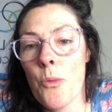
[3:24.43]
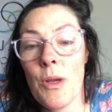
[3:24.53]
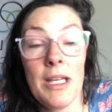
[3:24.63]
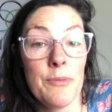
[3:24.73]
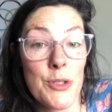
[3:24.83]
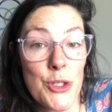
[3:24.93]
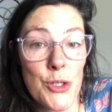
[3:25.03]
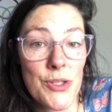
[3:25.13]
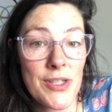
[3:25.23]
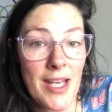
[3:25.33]
really
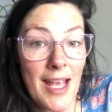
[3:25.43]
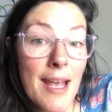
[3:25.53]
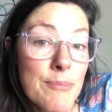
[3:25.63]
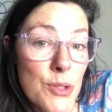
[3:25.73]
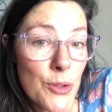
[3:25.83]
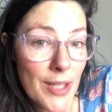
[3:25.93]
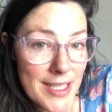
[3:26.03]
reduce their mTOR